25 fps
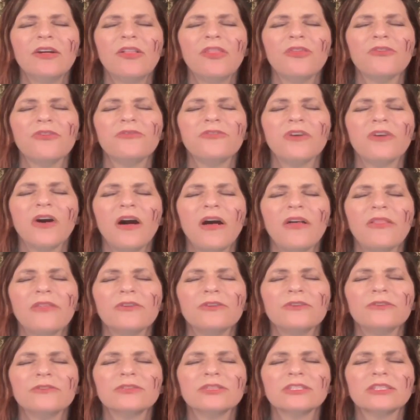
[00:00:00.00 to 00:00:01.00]
the
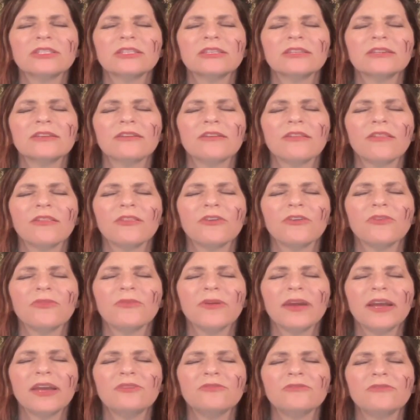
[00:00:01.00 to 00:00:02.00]
fathers, the
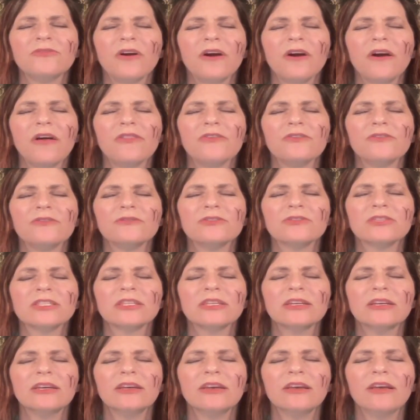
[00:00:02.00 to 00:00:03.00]
grandfathers,
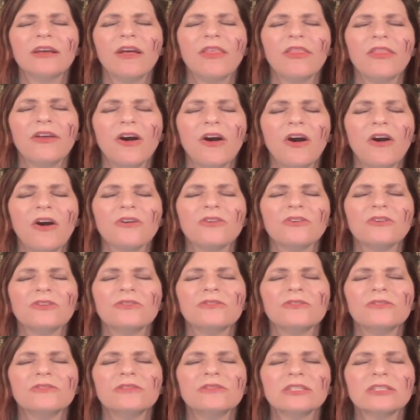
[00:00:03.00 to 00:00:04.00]
the
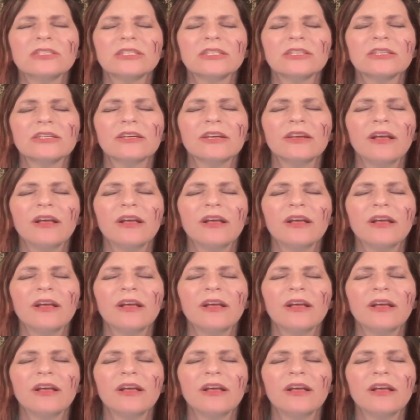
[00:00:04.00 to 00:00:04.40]
uncles,